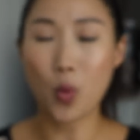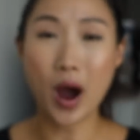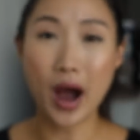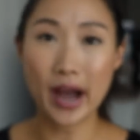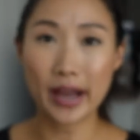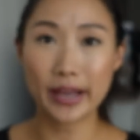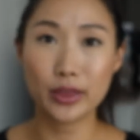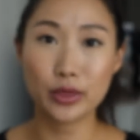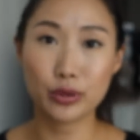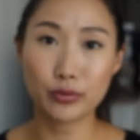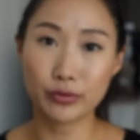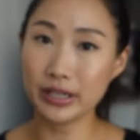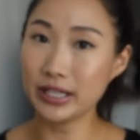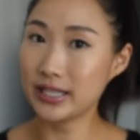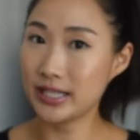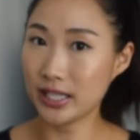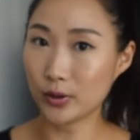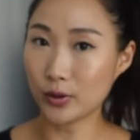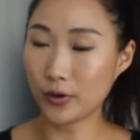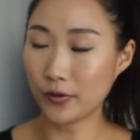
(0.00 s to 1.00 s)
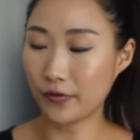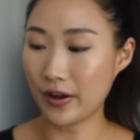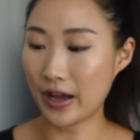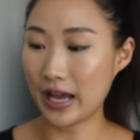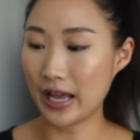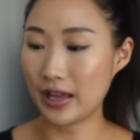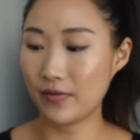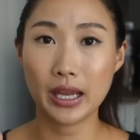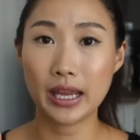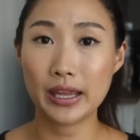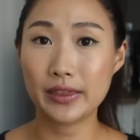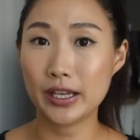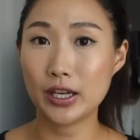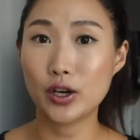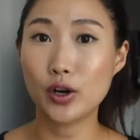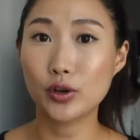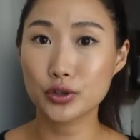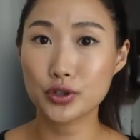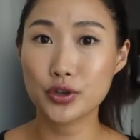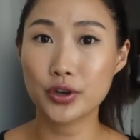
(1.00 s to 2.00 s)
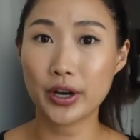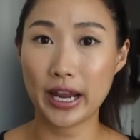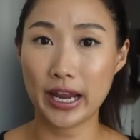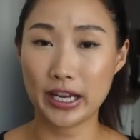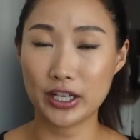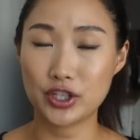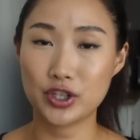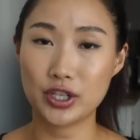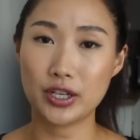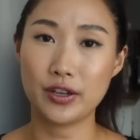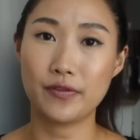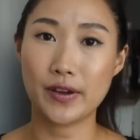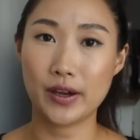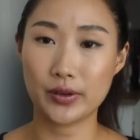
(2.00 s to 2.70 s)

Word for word: Y305 in the Ultra HD